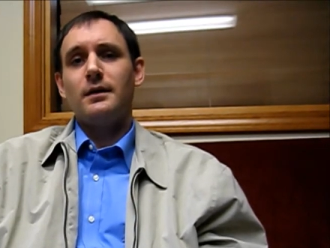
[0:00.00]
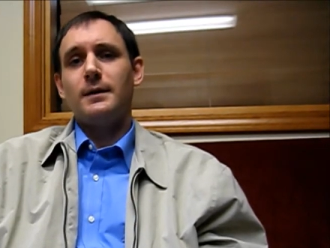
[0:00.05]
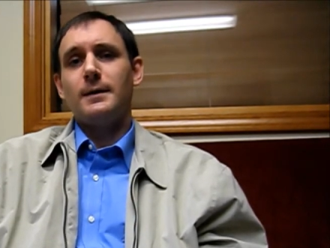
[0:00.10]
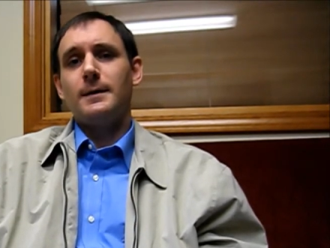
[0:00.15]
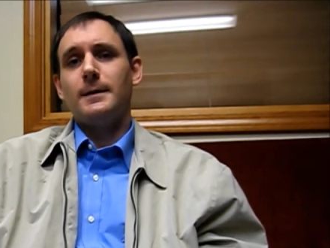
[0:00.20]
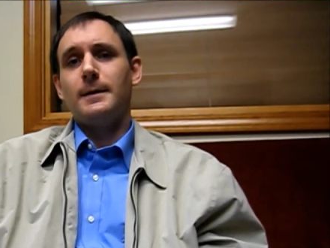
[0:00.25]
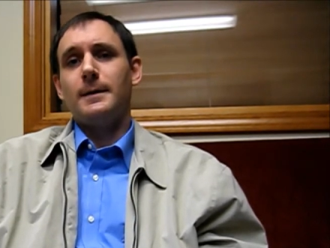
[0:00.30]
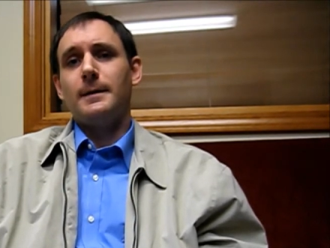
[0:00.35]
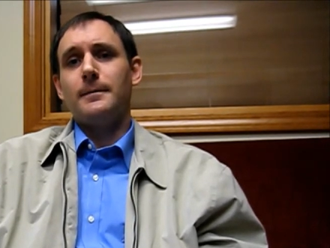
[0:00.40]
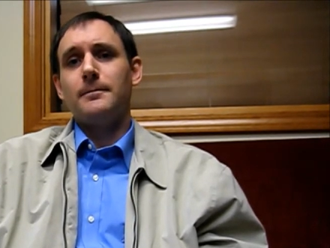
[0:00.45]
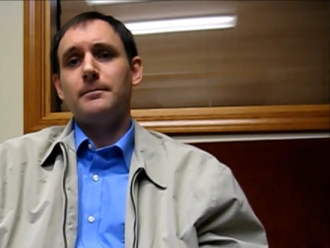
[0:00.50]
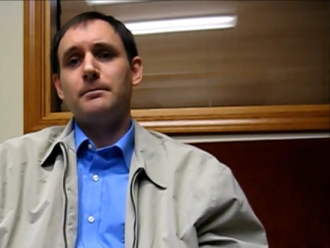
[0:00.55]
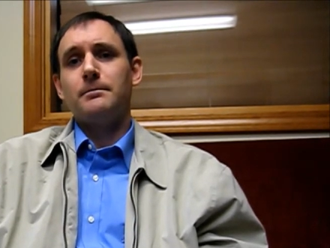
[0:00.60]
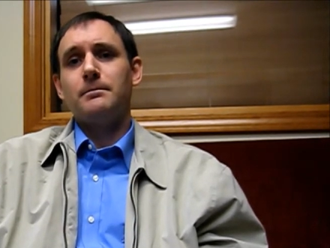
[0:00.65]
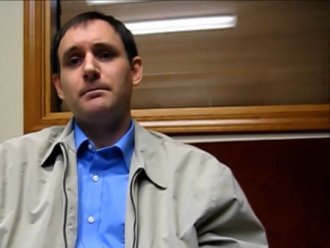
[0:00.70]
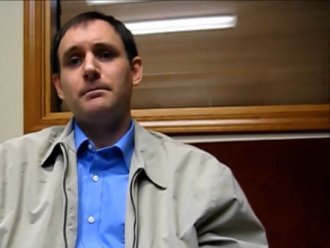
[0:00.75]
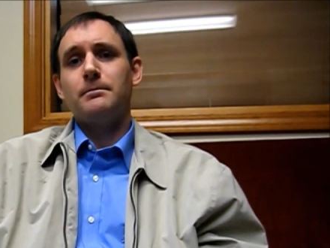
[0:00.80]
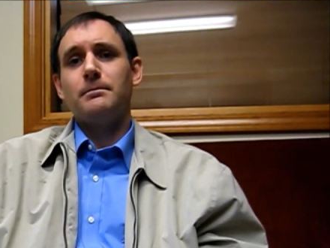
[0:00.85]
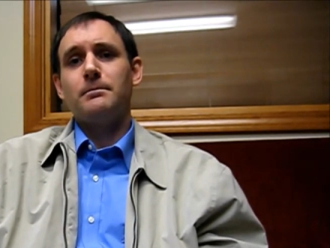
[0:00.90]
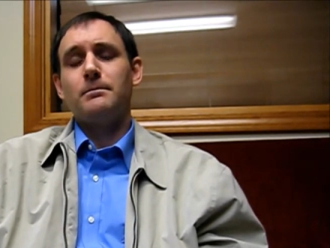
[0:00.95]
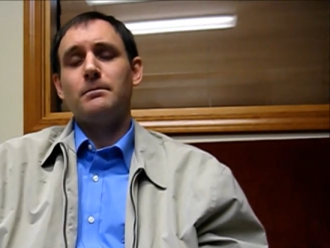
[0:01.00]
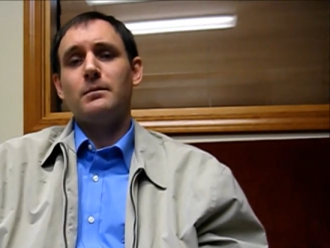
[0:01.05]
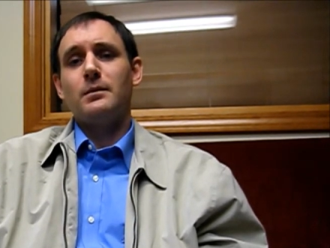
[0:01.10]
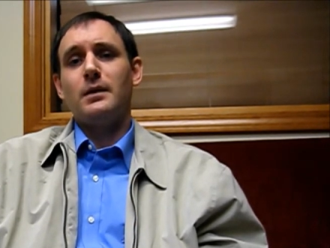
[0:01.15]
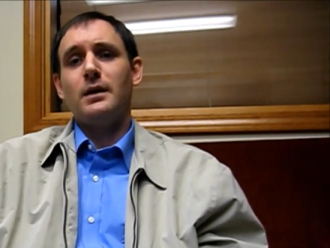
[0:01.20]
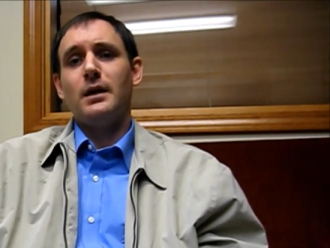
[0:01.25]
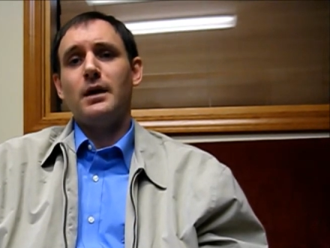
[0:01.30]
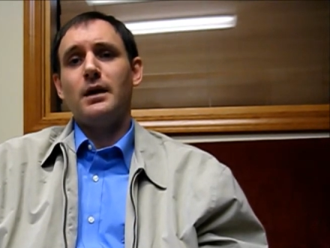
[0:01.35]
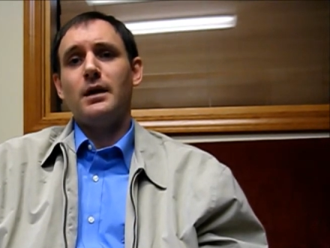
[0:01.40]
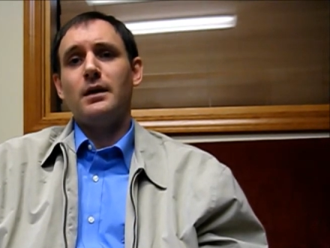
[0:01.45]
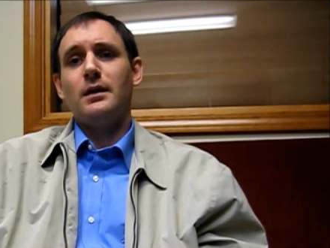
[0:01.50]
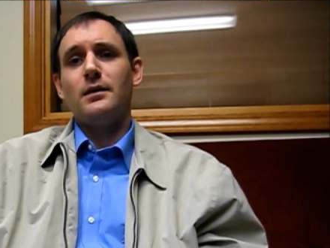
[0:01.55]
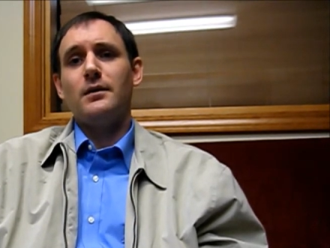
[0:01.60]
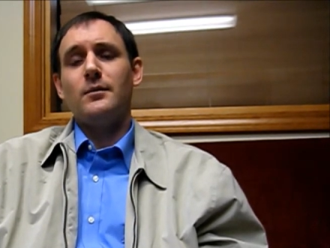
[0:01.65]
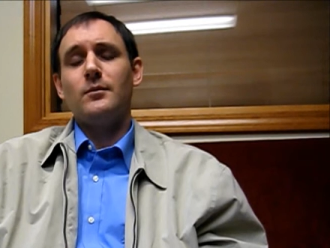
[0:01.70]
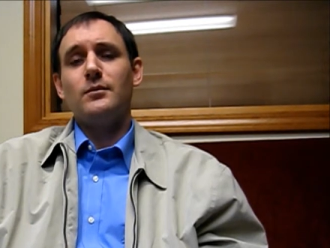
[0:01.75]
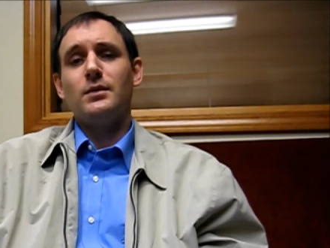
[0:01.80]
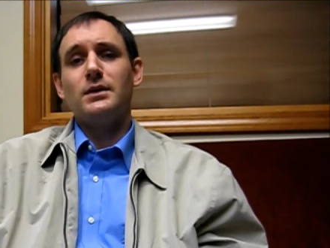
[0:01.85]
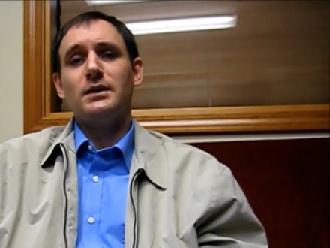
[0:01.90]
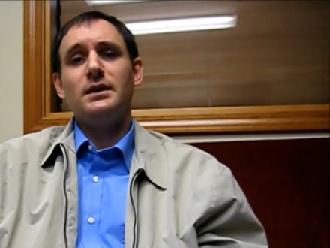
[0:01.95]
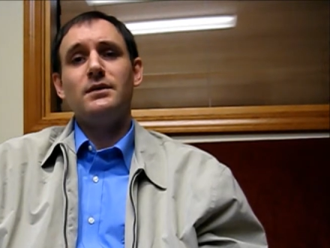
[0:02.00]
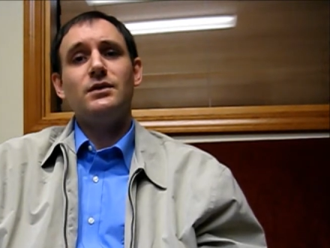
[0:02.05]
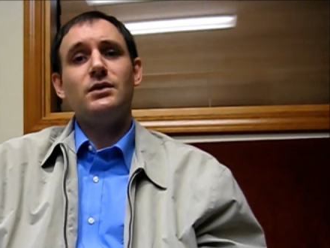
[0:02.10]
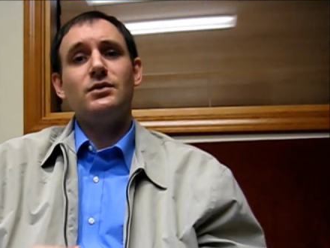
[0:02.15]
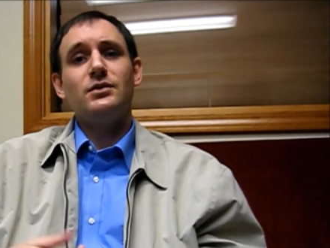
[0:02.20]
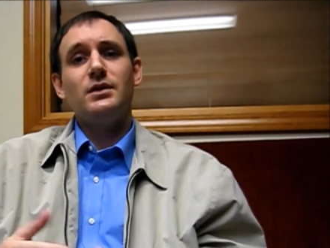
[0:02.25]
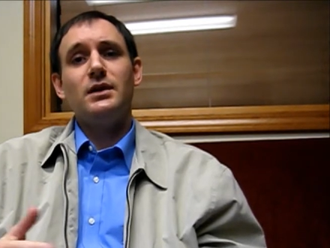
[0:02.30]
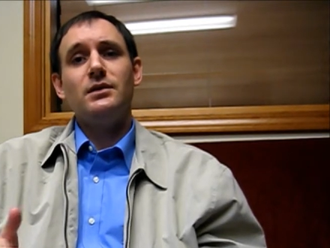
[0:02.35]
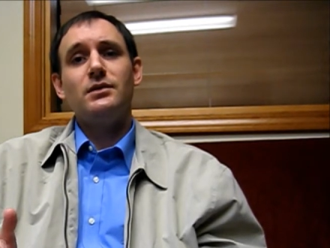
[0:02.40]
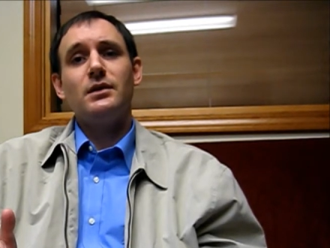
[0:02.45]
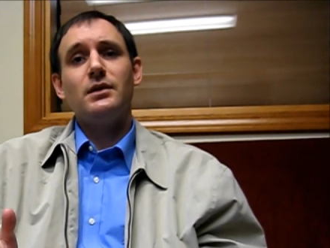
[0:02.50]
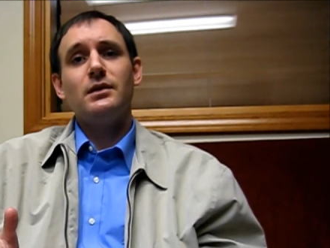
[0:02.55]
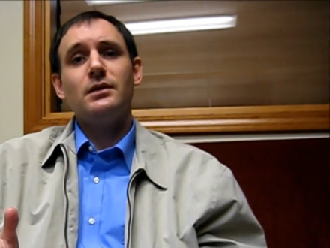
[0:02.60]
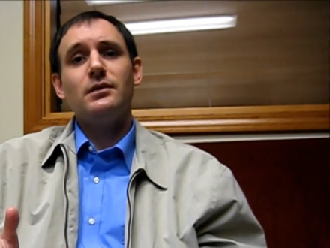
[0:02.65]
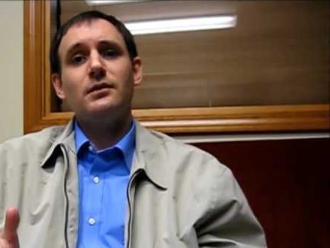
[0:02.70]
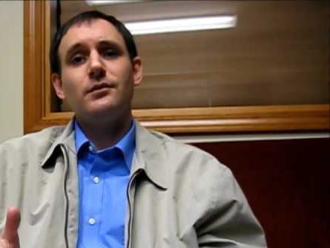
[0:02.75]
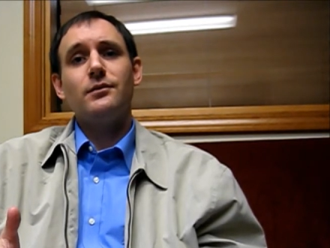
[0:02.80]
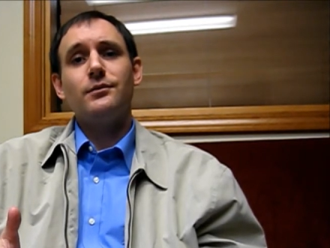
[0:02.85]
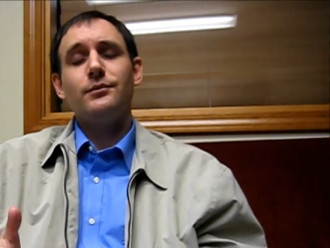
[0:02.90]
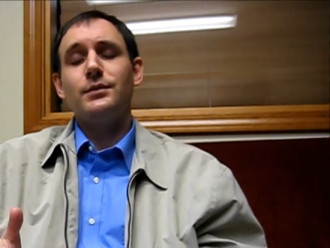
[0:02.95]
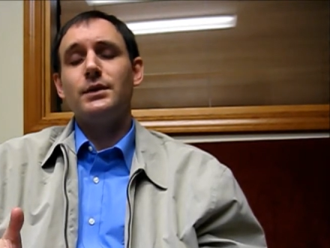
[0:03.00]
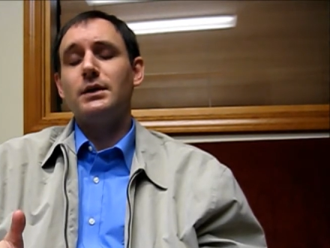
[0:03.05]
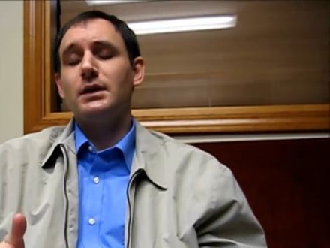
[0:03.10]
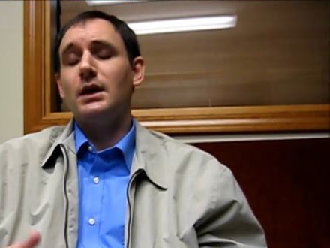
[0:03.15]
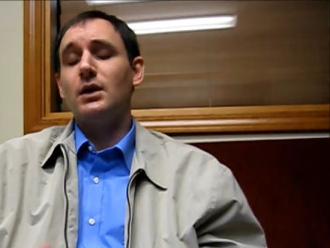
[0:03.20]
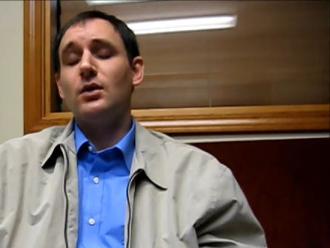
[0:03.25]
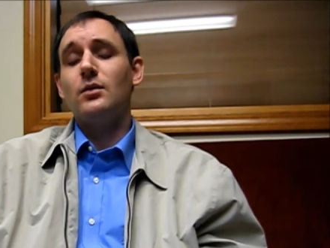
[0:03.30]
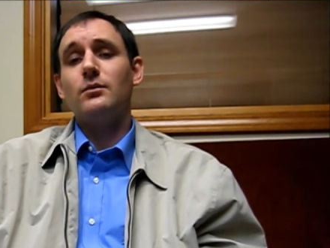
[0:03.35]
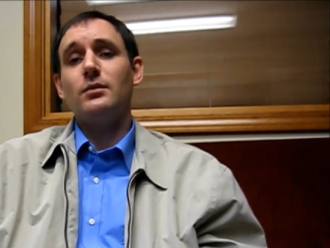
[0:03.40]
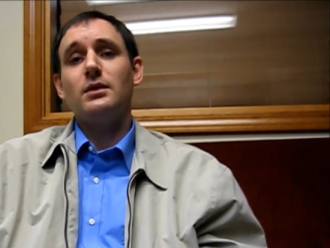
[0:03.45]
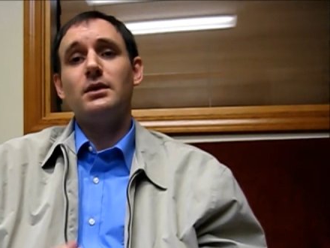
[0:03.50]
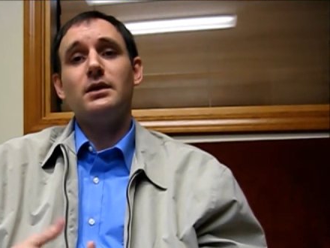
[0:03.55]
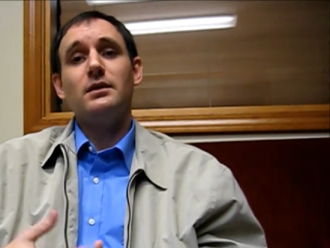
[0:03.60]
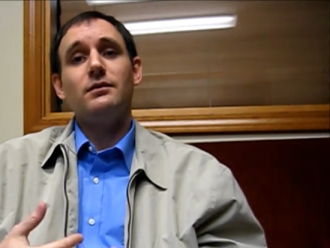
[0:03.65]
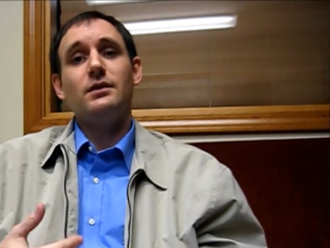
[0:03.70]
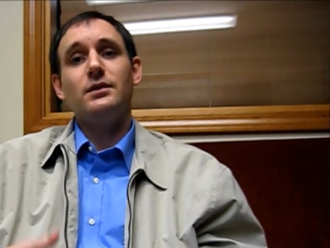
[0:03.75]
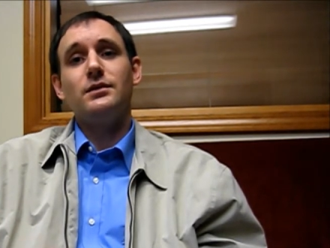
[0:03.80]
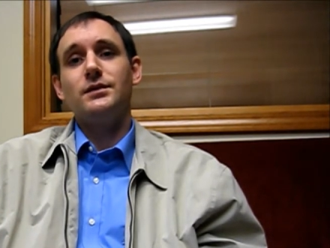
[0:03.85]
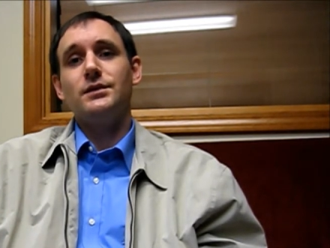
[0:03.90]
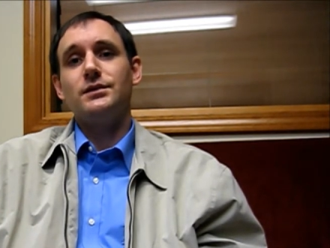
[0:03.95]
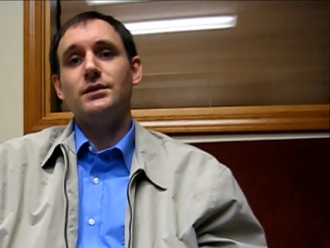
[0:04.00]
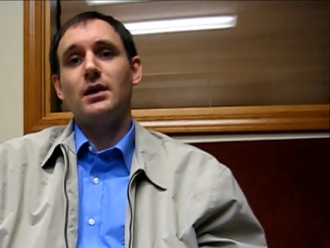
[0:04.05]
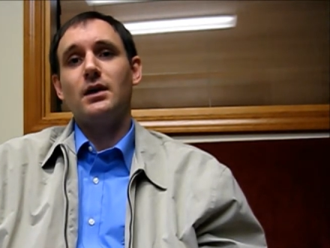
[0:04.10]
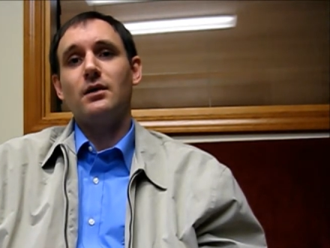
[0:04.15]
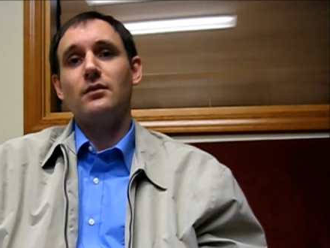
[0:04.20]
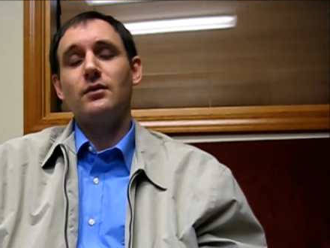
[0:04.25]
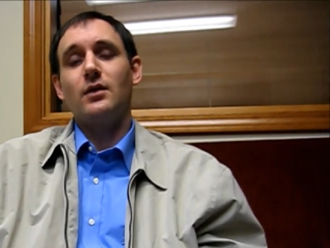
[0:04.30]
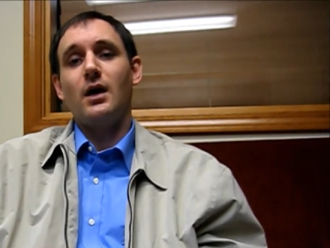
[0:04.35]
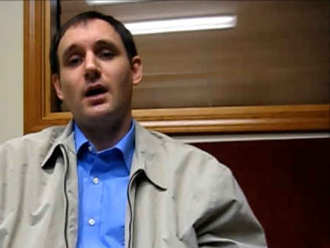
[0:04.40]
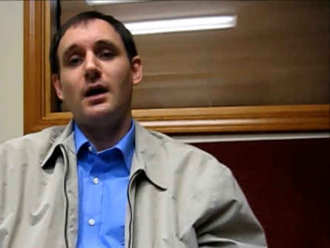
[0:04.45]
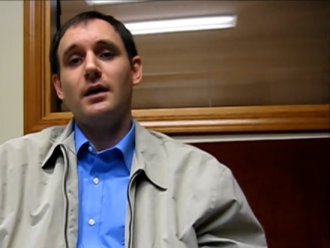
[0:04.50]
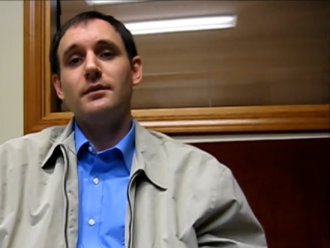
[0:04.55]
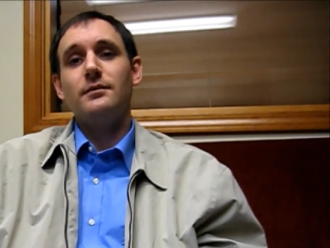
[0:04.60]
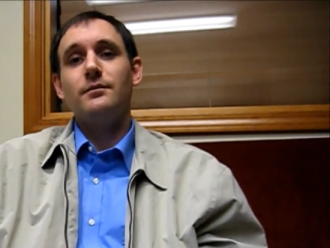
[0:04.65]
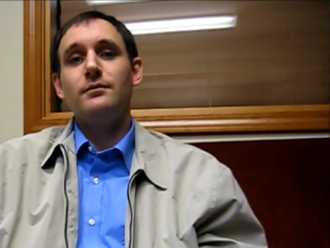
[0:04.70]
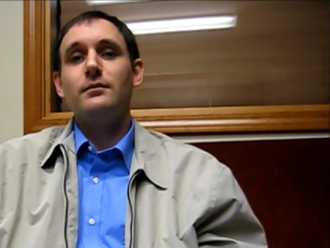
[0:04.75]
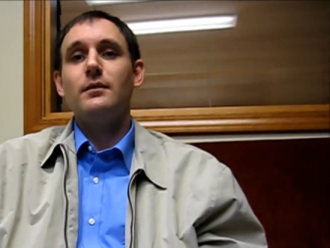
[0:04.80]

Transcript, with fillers: Um, they believe in Jesus, but they don't believe he's the Son of God.